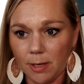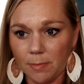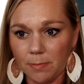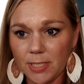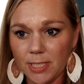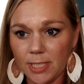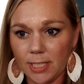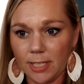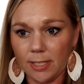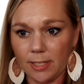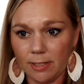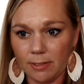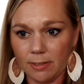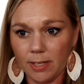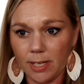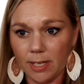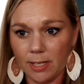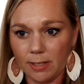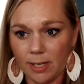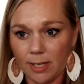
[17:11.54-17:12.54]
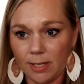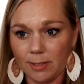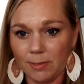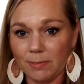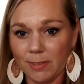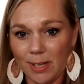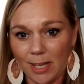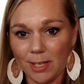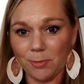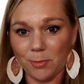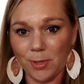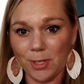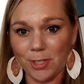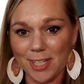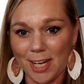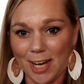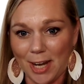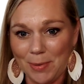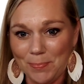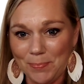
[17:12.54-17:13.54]
seeing in real
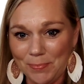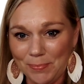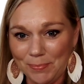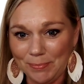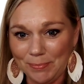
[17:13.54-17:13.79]
time?